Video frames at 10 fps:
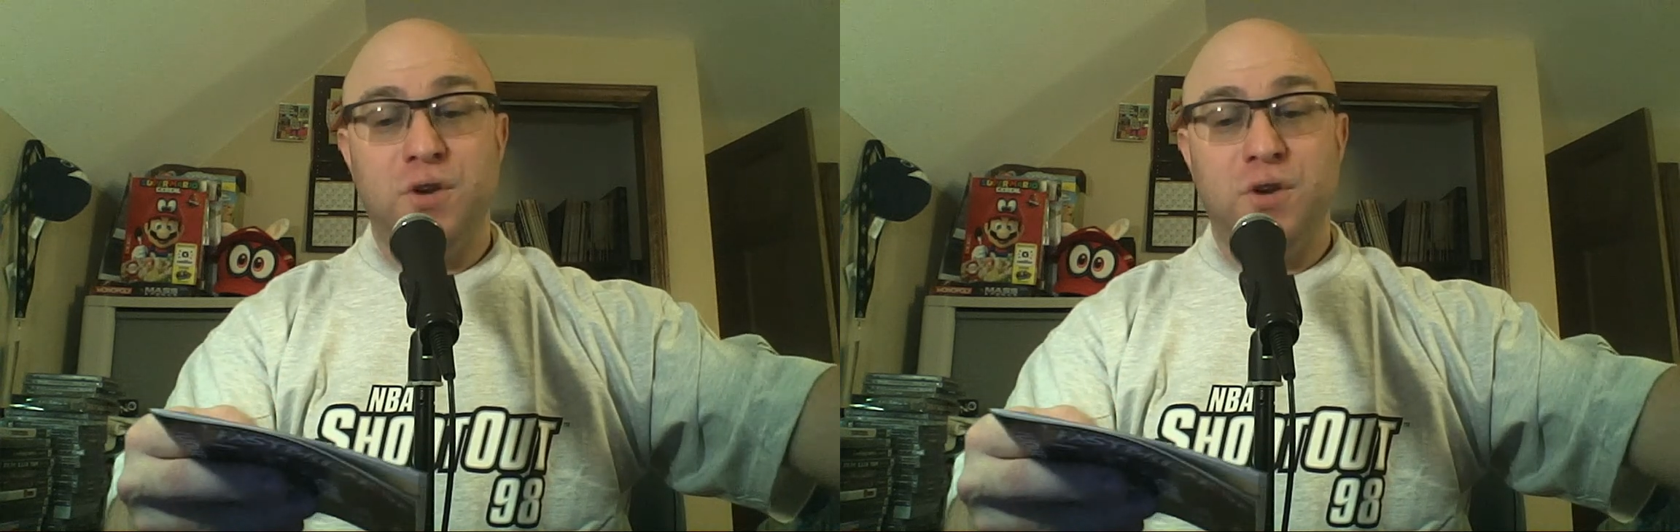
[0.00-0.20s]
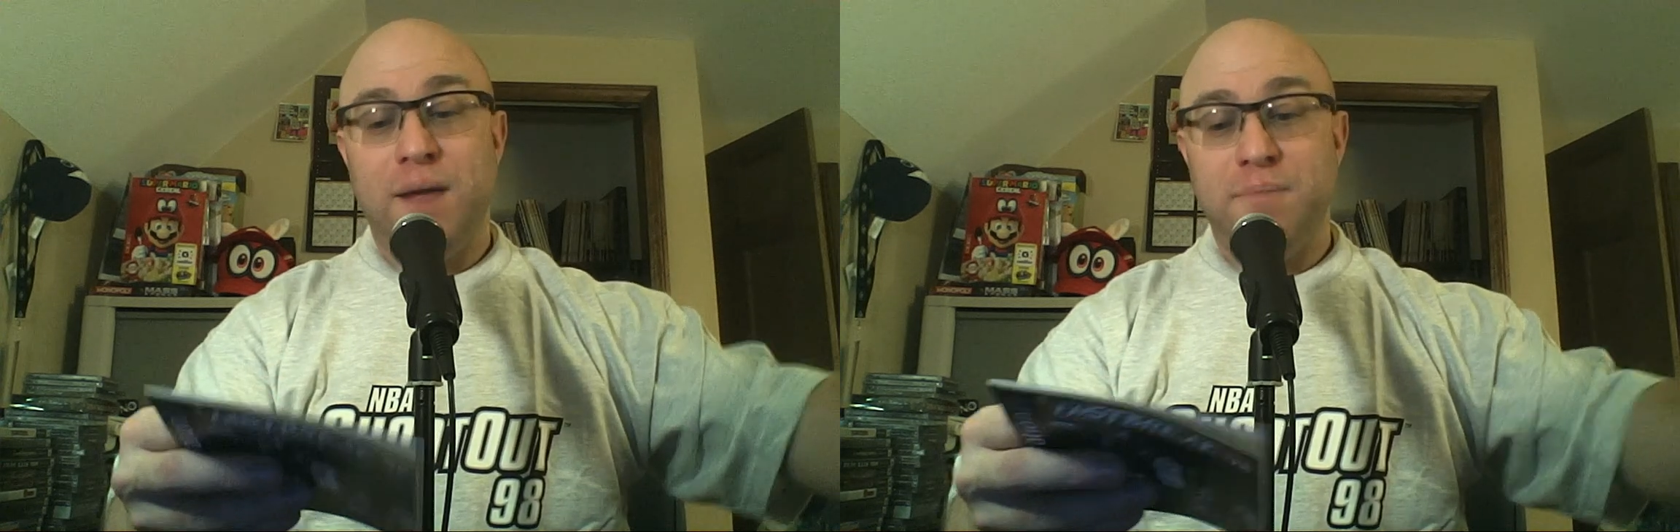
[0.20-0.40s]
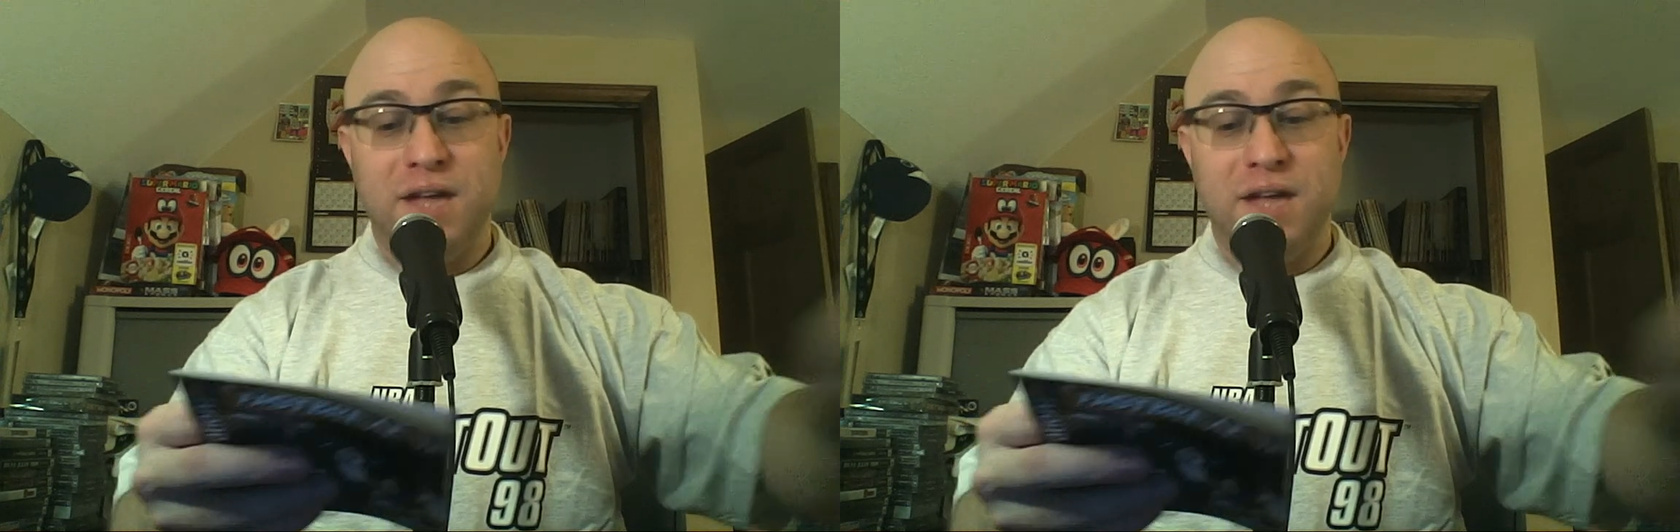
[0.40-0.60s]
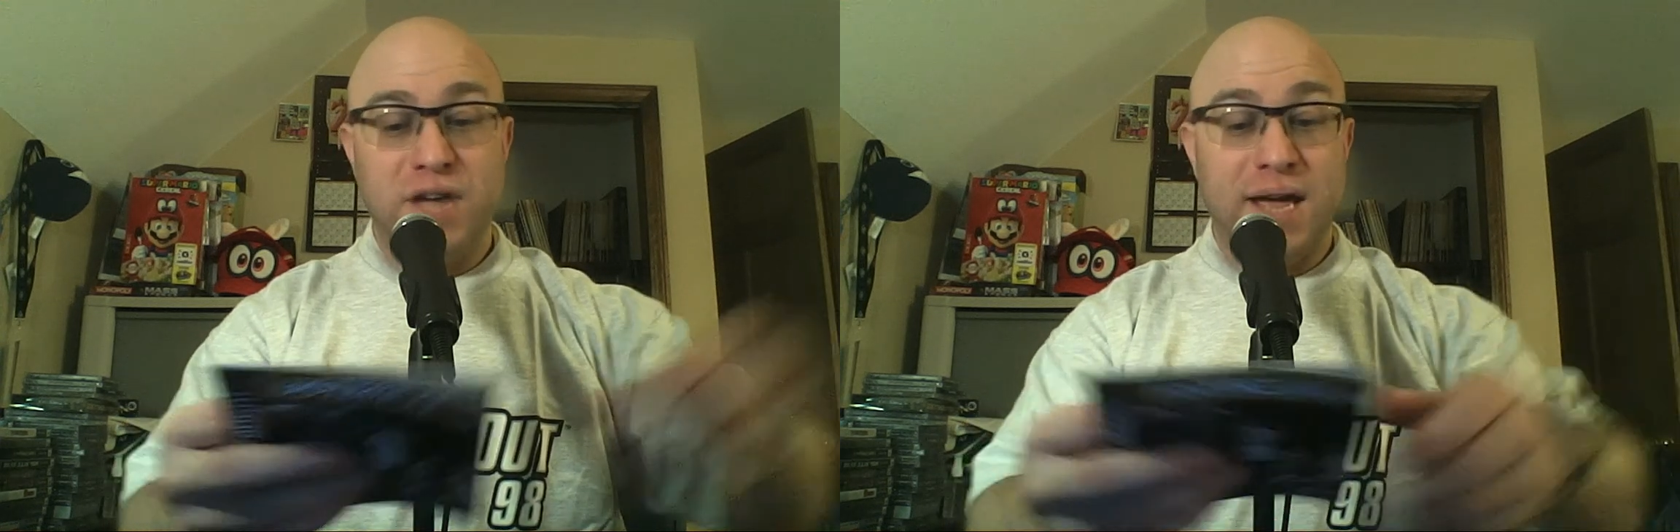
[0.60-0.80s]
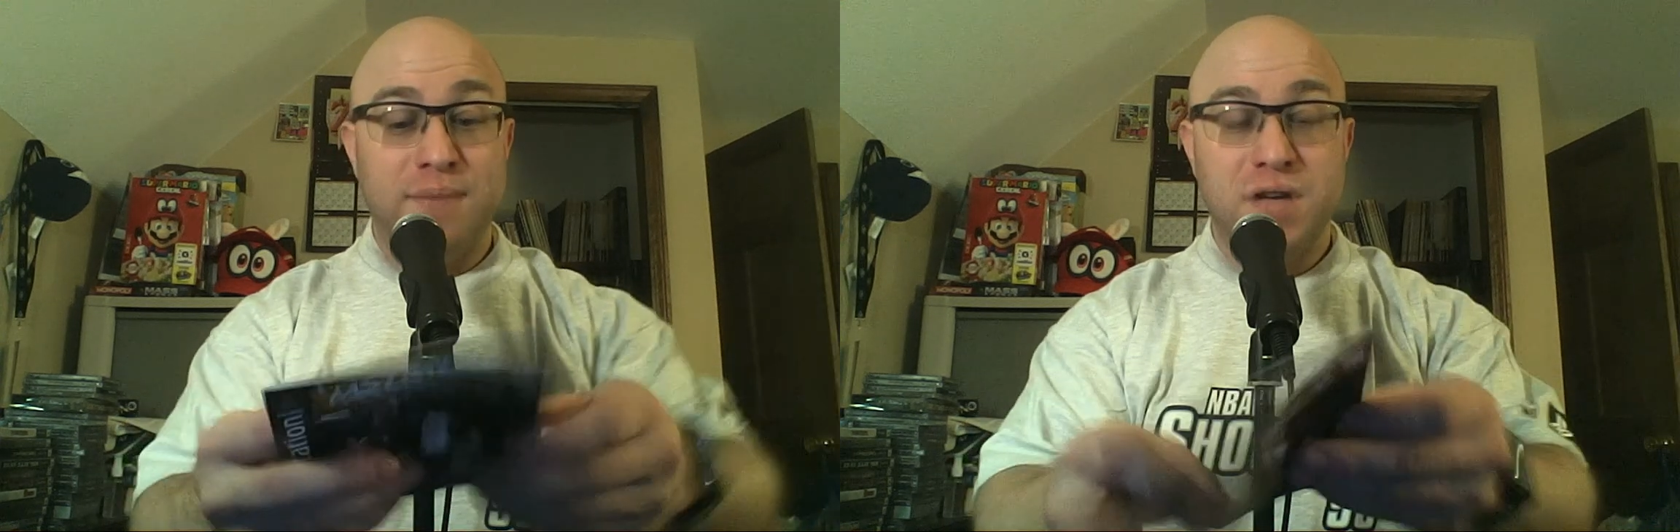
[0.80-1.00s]
and your NBA
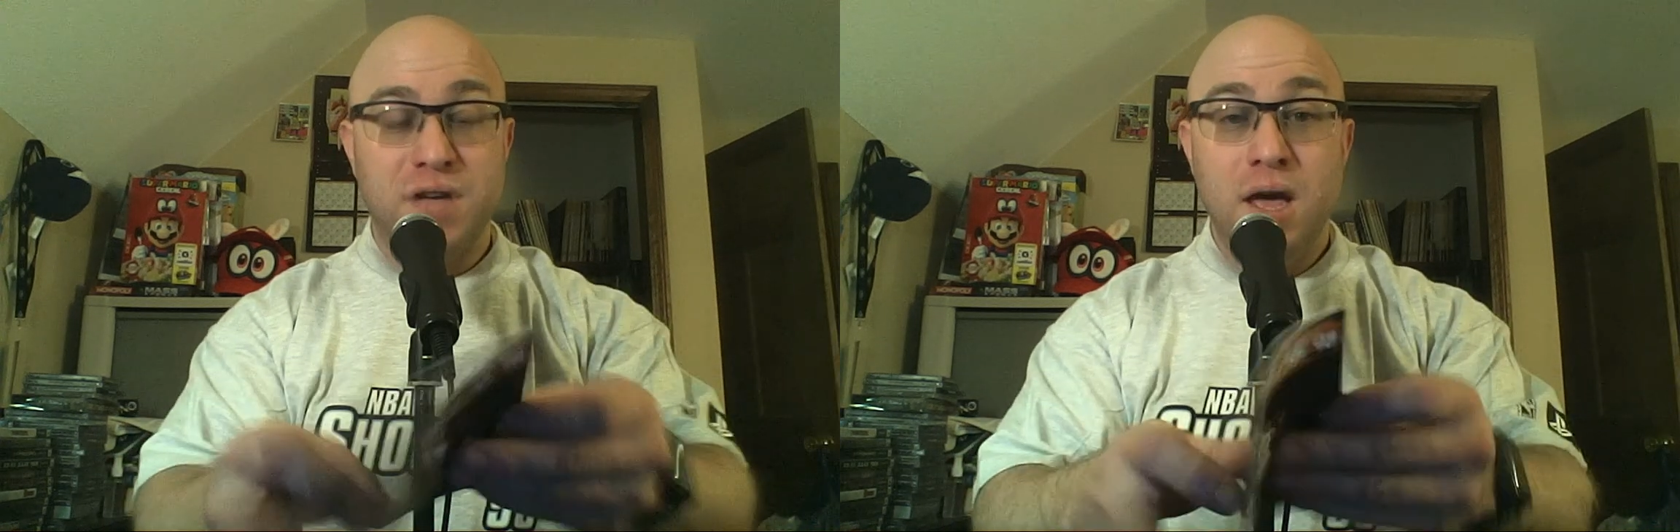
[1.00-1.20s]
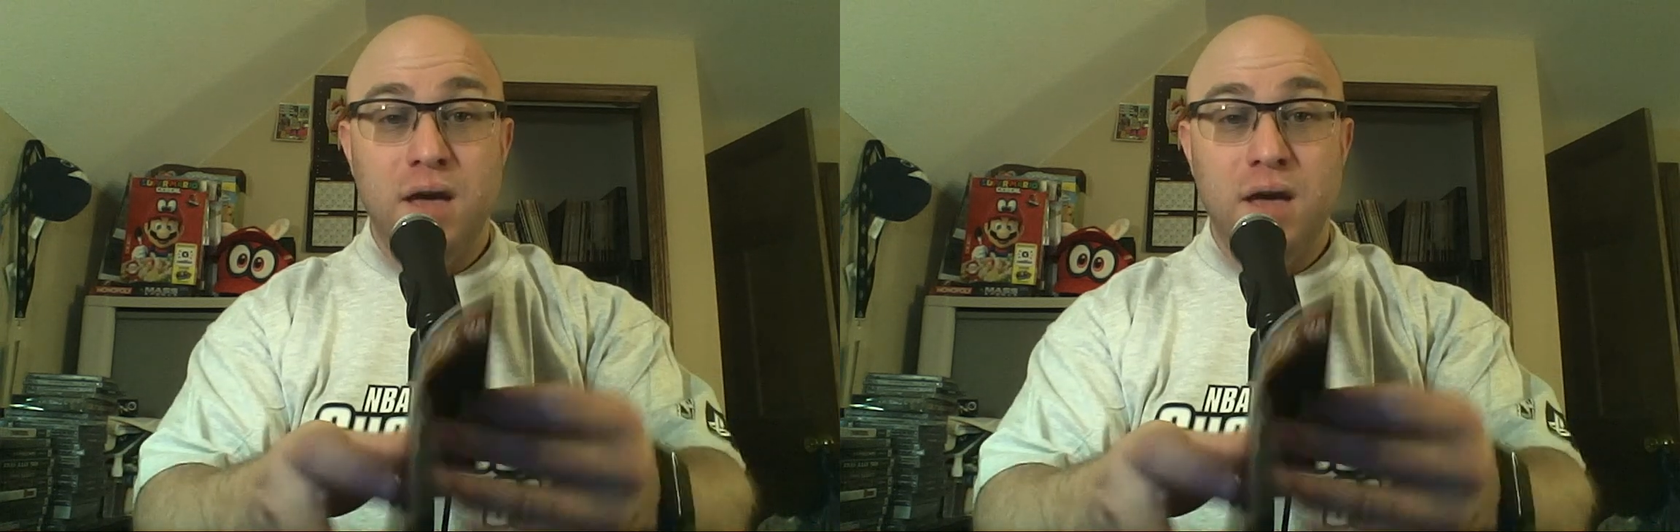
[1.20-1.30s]
jams.